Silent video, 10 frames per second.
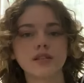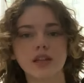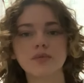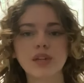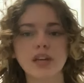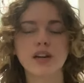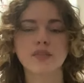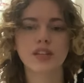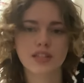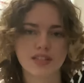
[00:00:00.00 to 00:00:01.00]
Then we
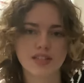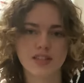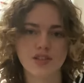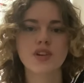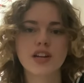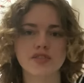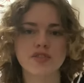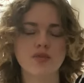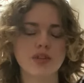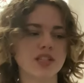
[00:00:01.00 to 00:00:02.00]
have this. You guys
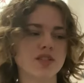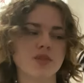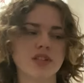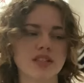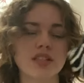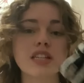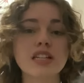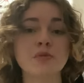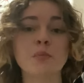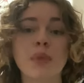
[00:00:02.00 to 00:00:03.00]
saw what this was. This thing
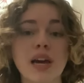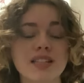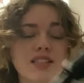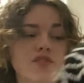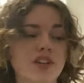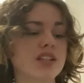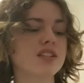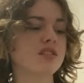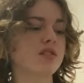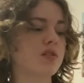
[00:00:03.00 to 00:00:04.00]
is massive. I think
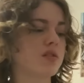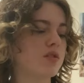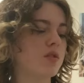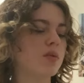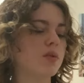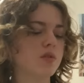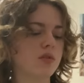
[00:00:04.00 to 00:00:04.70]
it's a 2 or